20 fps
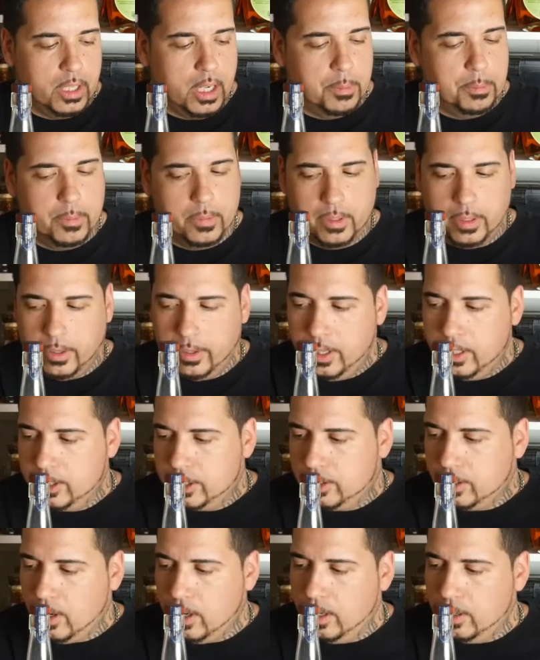I'm gonna
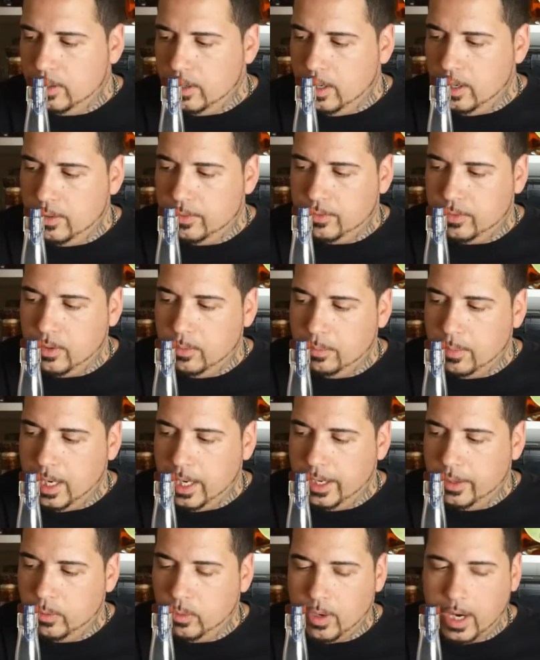start from
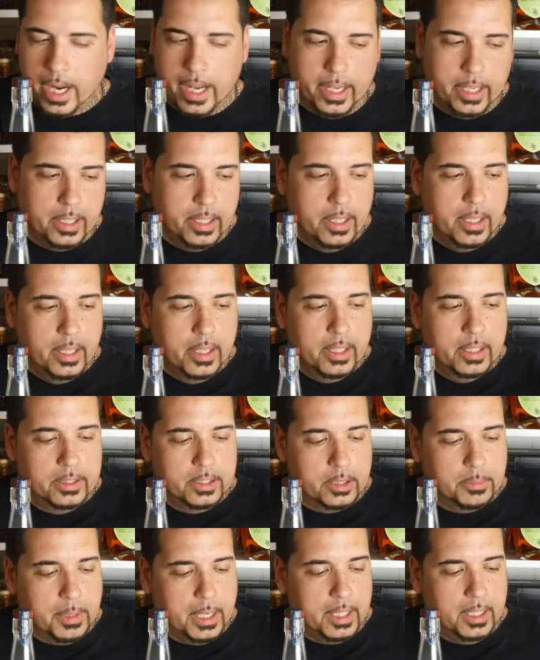my right
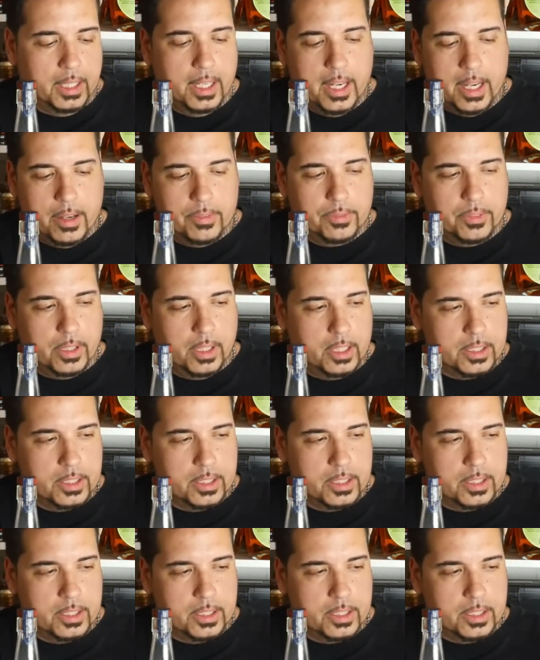to my left,